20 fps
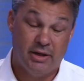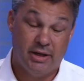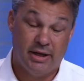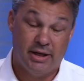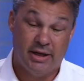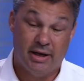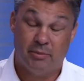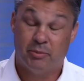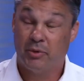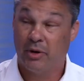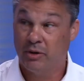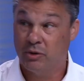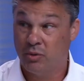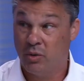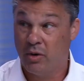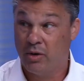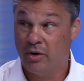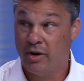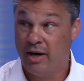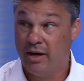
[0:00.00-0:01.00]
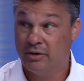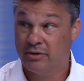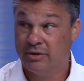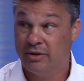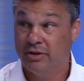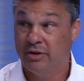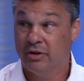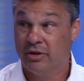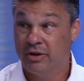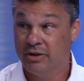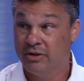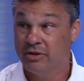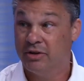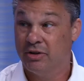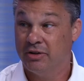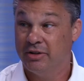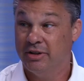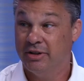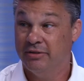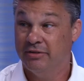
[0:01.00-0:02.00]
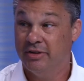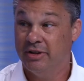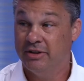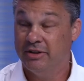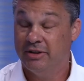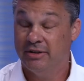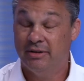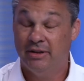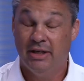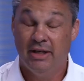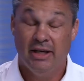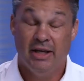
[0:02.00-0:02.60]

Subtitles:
at Price Waterhouse in their consulting division,